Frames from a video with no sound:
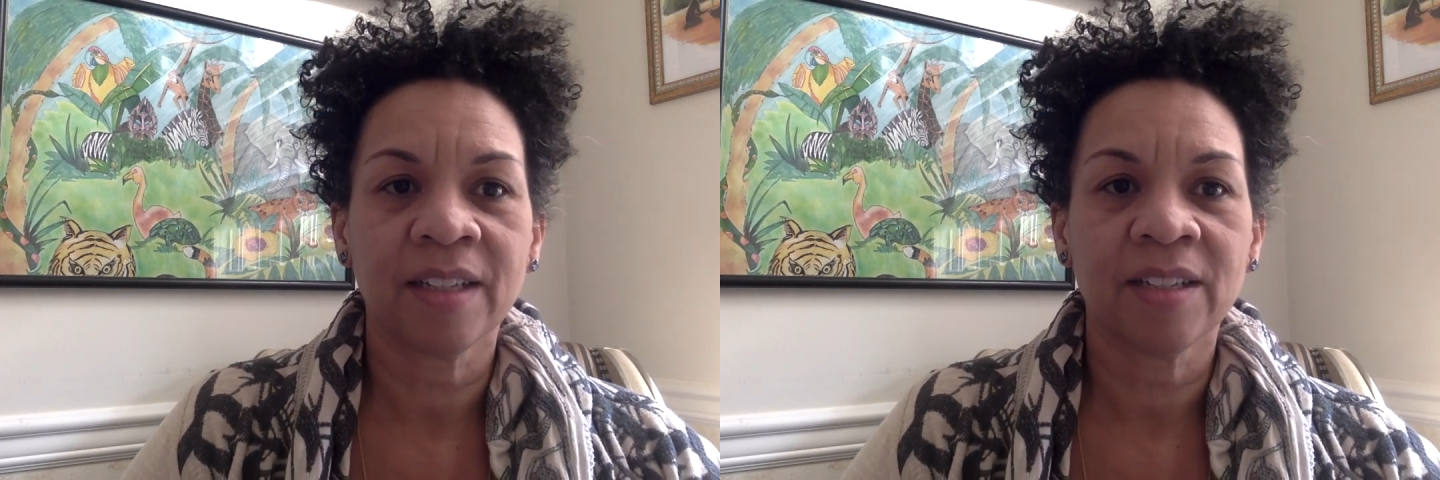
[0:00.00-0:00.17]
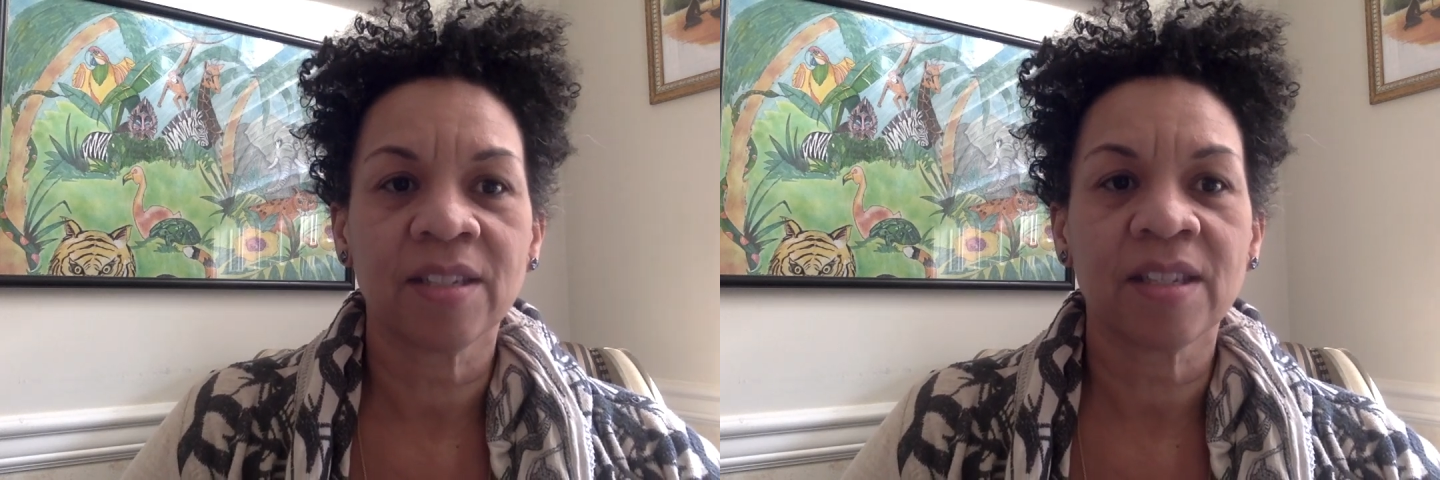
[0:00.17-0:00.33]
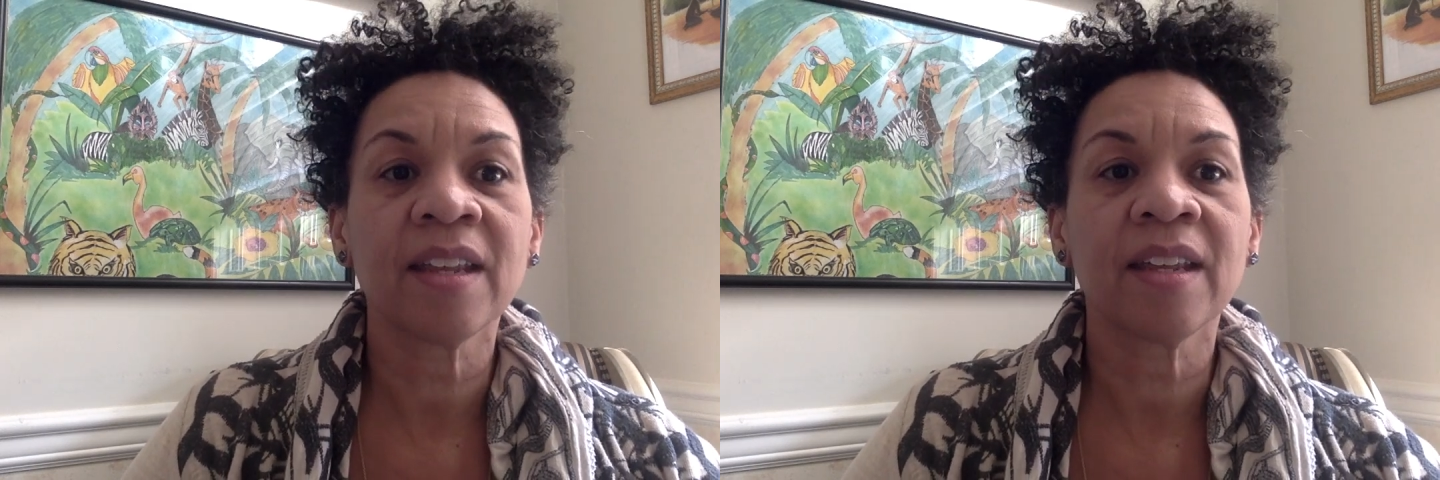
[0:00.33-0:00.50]

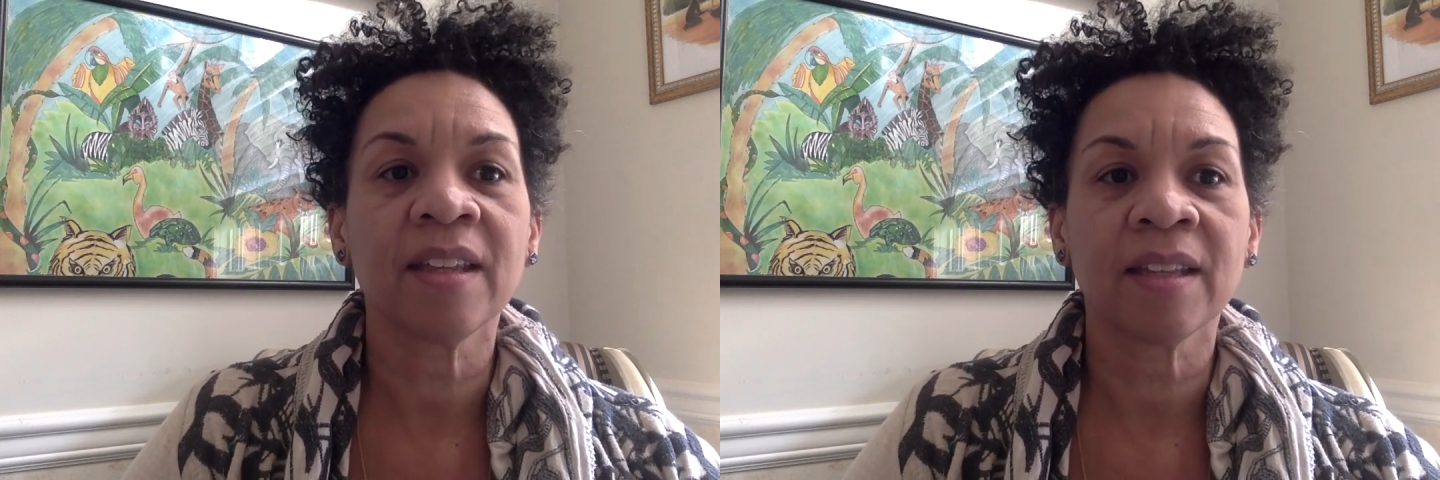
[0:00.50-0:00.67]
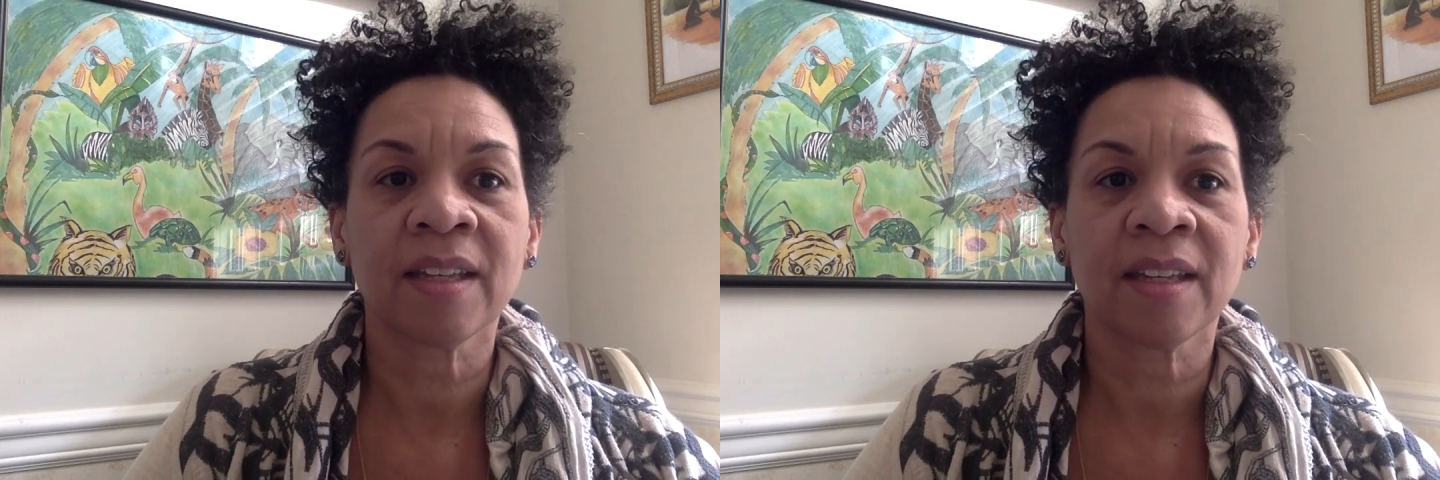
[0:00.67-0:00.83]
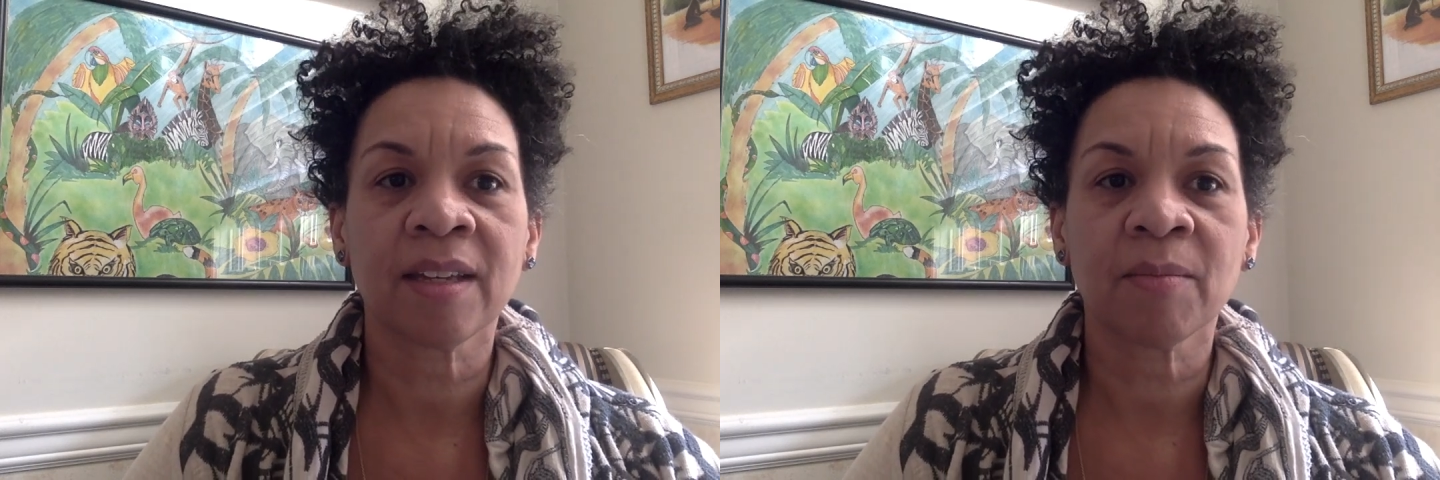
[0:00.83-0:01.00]
just
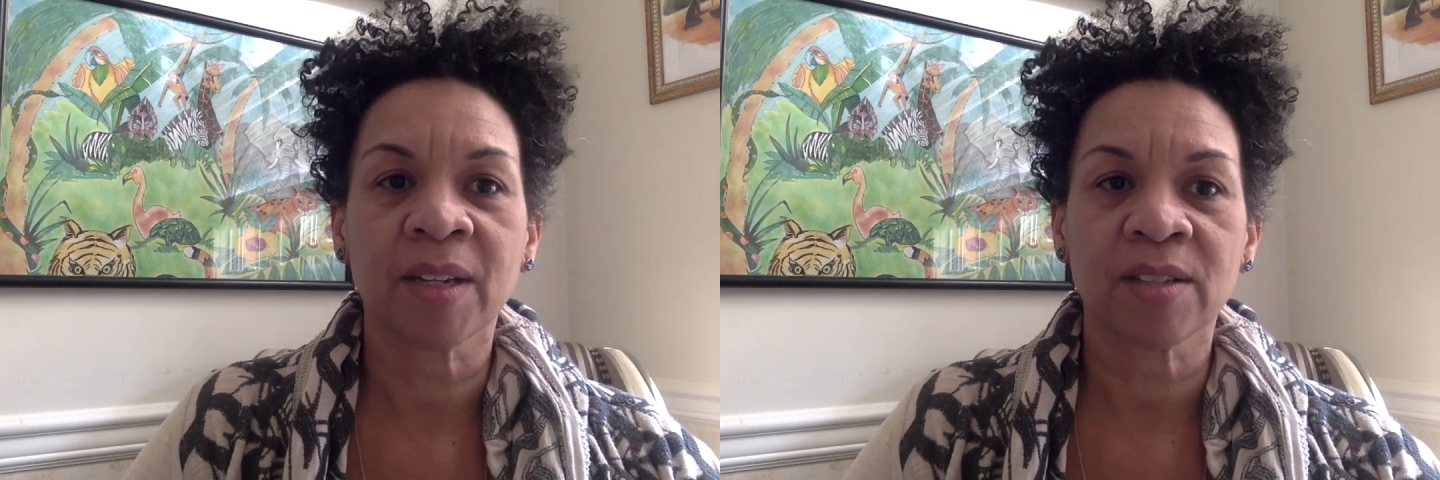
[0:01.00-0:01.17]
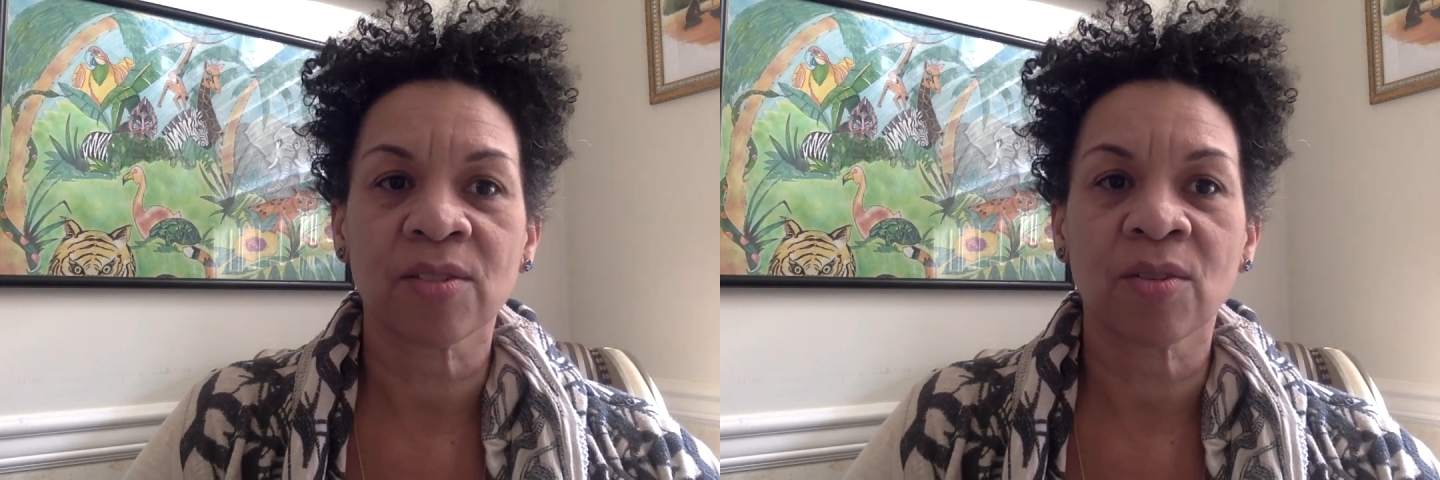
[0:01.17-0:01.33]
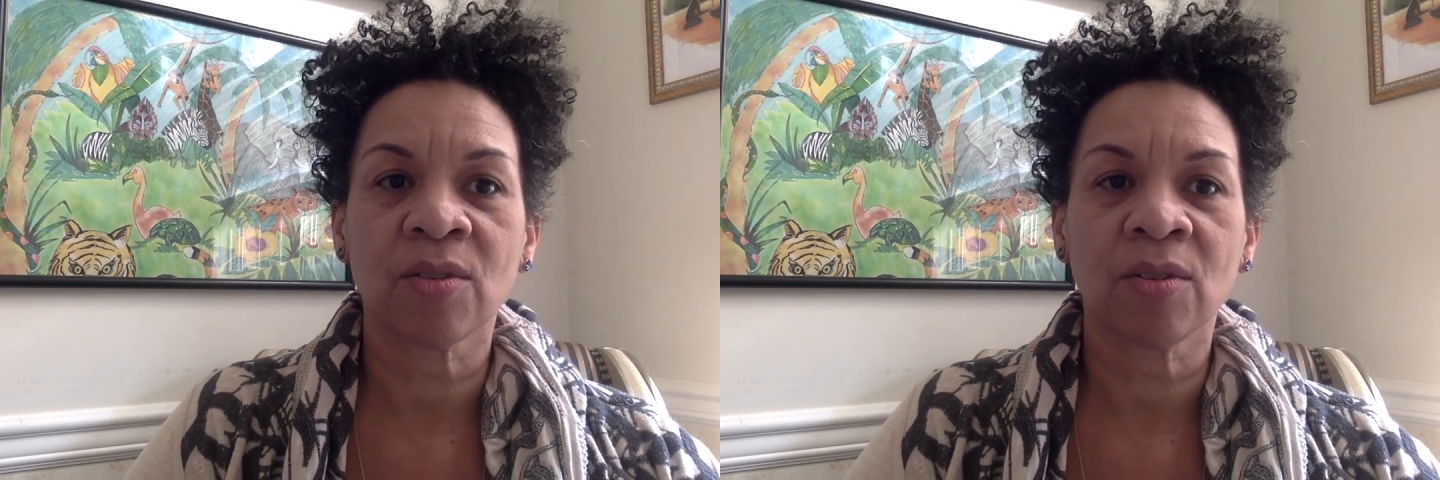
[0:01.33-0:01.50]
healing my
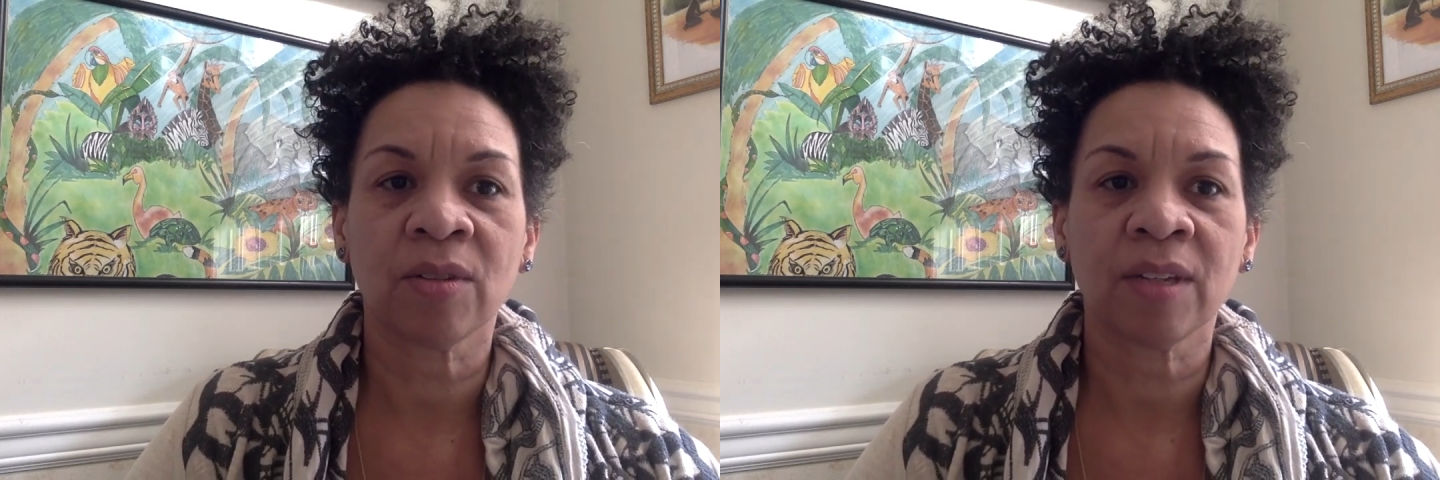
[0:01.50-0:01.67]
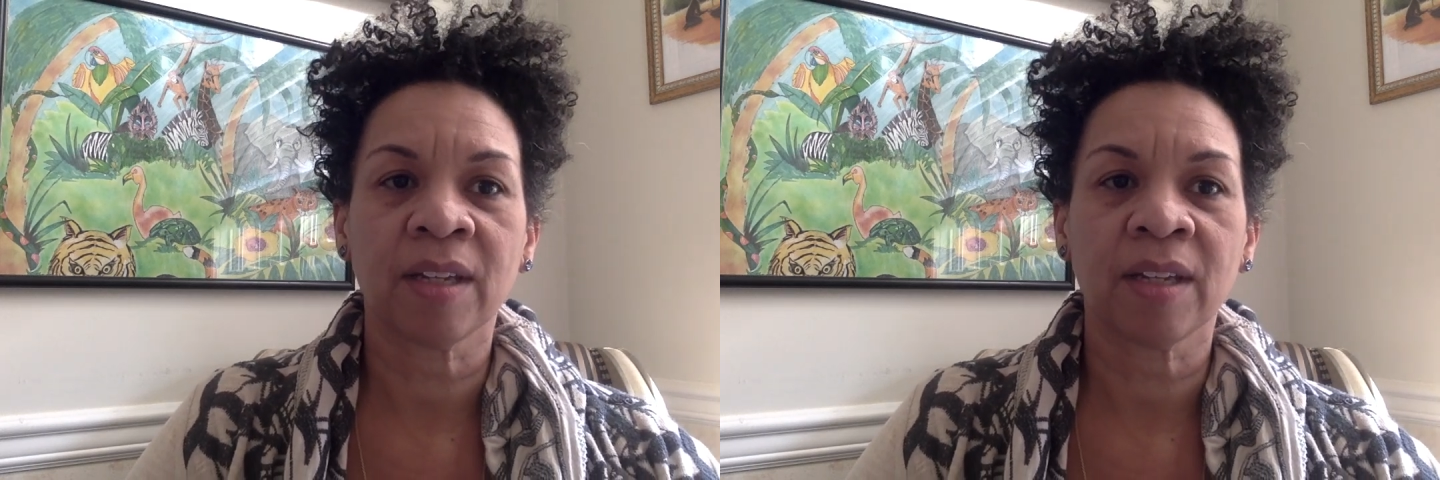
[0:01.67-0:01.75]
soul,